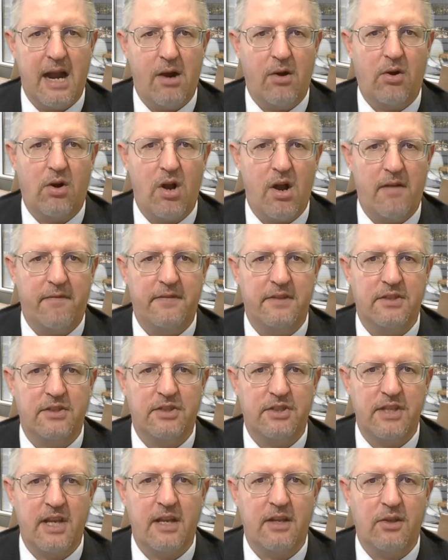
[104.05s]
our
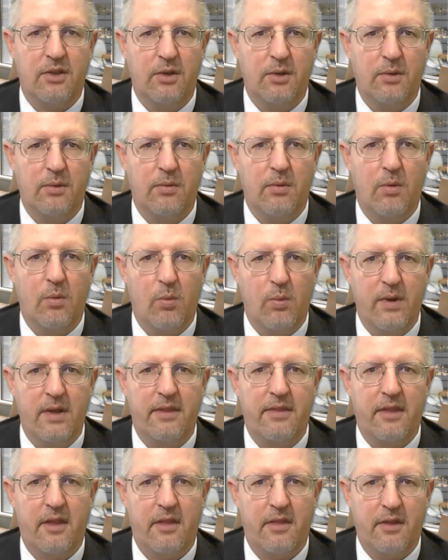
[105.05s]
office sent you
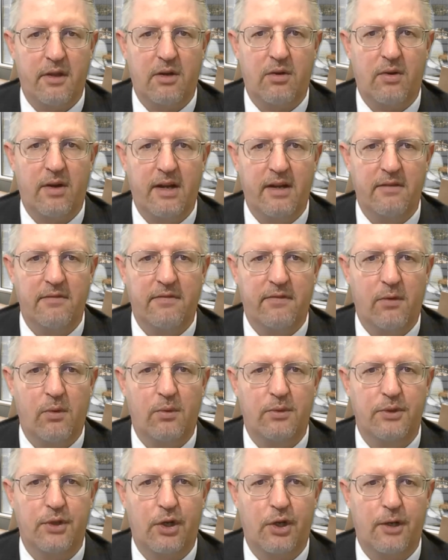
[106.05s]
with the green
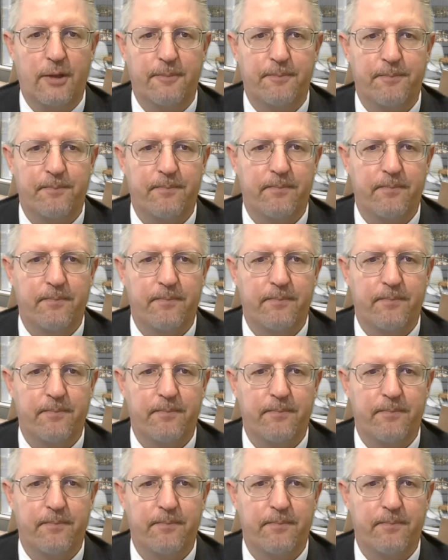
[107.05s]
folder.